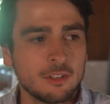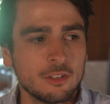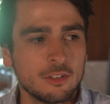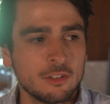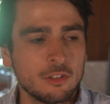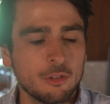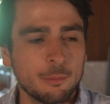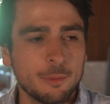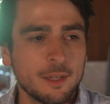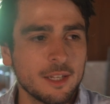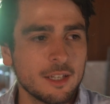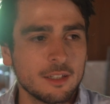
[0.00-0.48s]

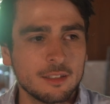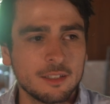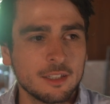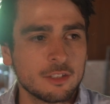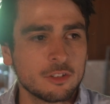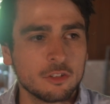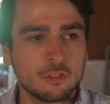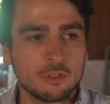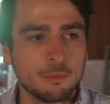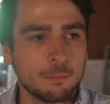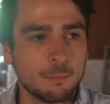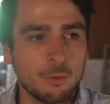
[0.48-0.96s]
you being
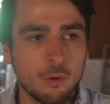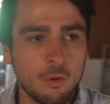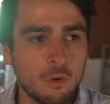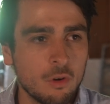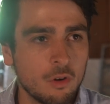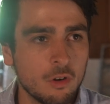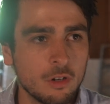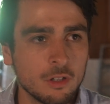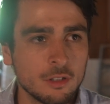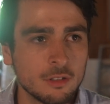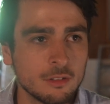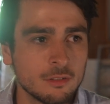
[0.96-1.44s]
addicted to
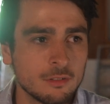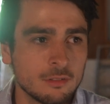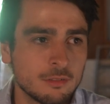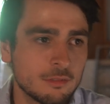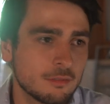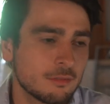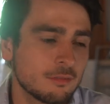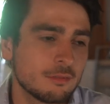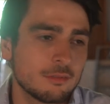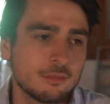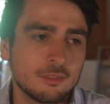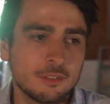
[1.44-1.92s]
porn,
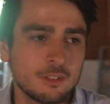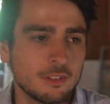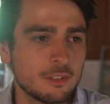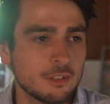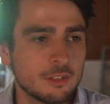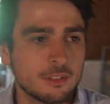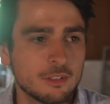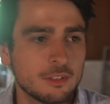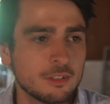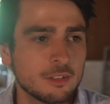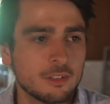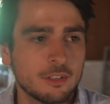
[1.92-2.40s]
you're
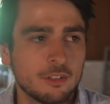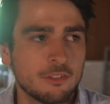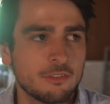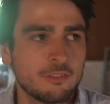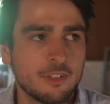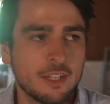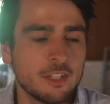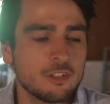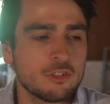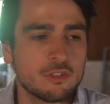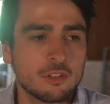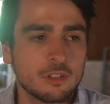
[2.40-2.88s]
gonna
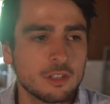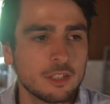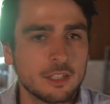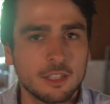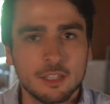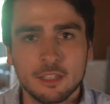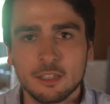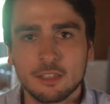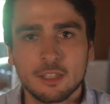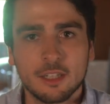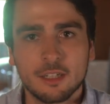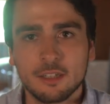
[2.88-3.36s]
eventually
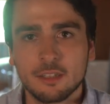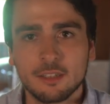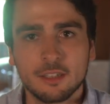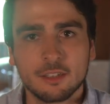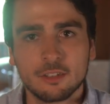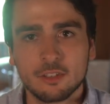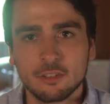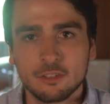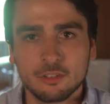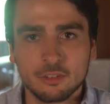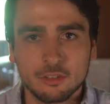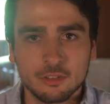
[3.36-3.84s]
get
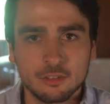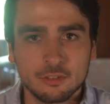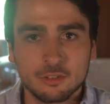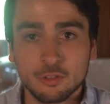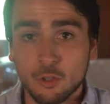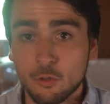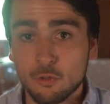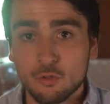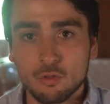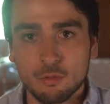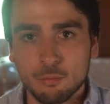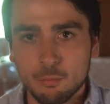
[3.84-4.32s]
addicted to
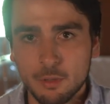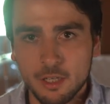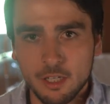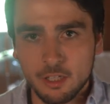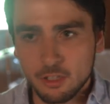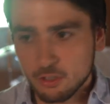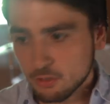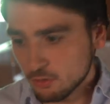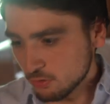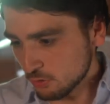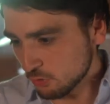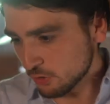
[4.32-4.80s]
social
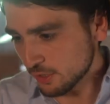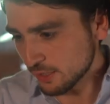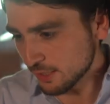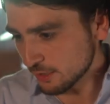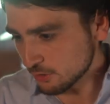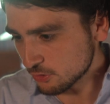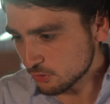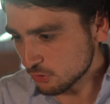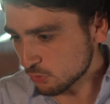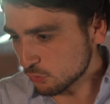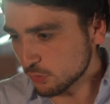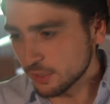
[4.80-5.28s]
media or looking at
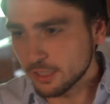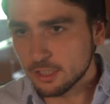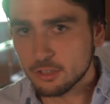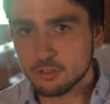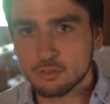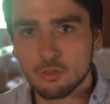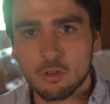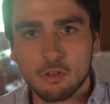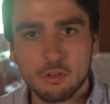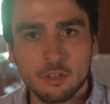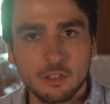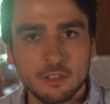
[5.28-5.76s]
screens
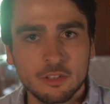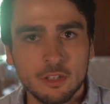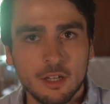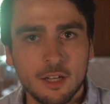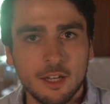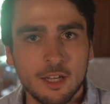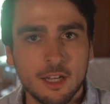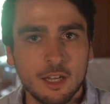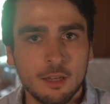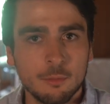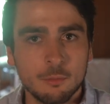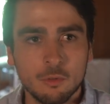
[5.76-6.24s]
all the
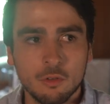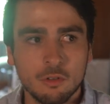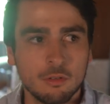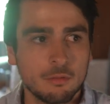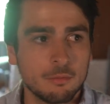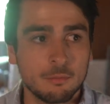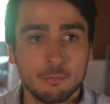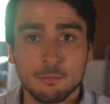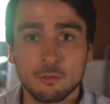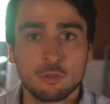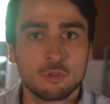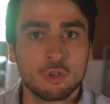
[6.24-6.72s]
time, or
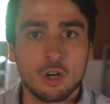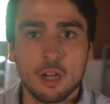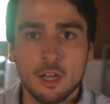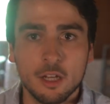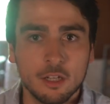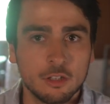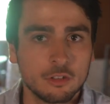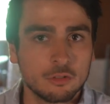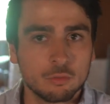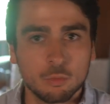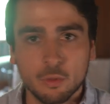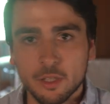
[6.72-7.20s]

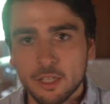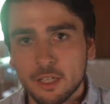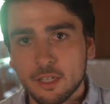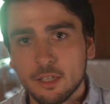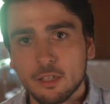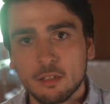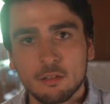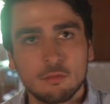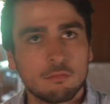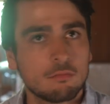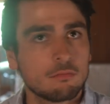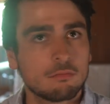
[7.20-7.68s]
drugs,
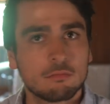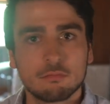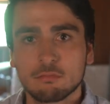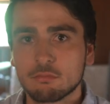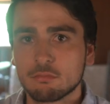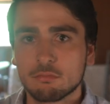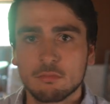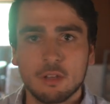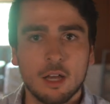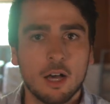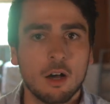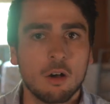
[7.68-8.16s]
weed,
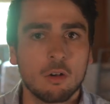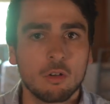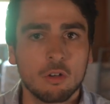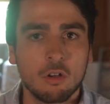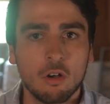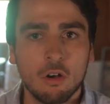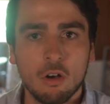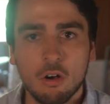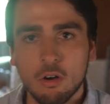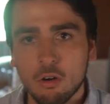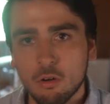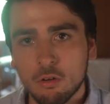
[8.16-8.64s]

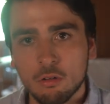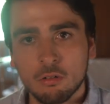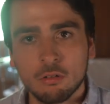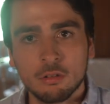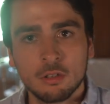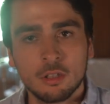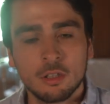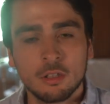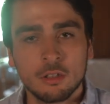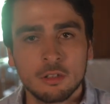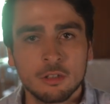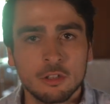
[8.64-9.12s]
alcohol,
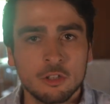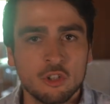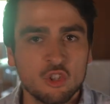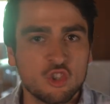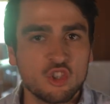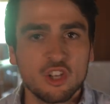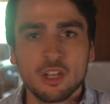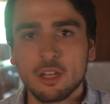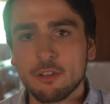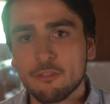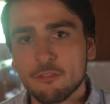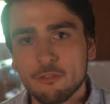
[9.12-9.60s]

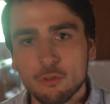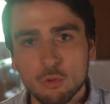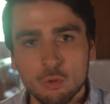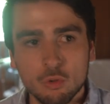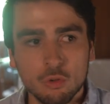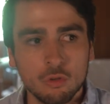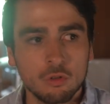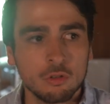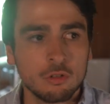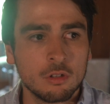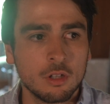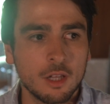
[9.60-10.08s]
shitty
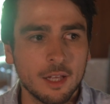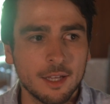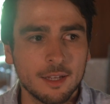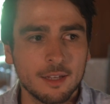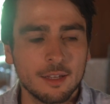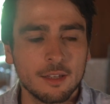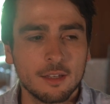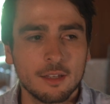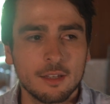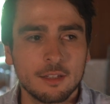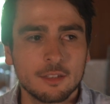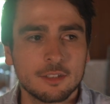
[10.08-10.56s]
food. Like
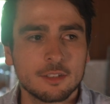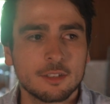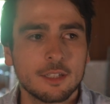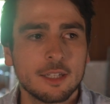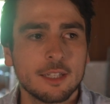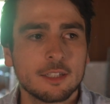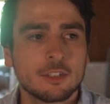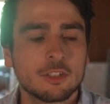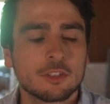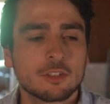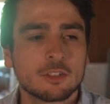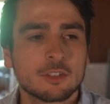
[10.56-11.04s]
it, it,
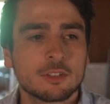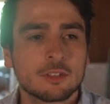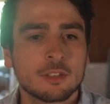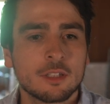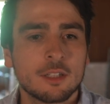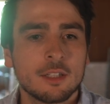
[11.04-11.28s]
it just